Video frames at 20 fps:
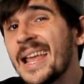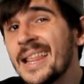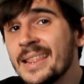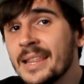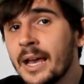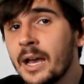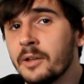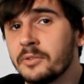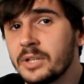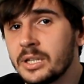and
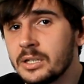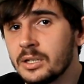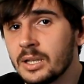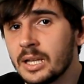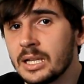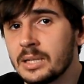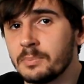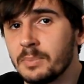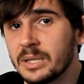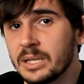now they are
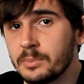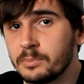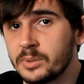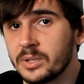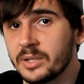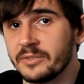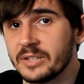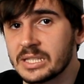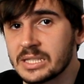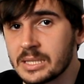led by the
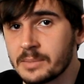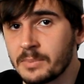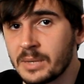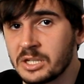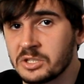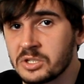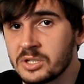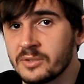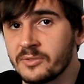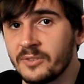previously
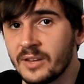mentioned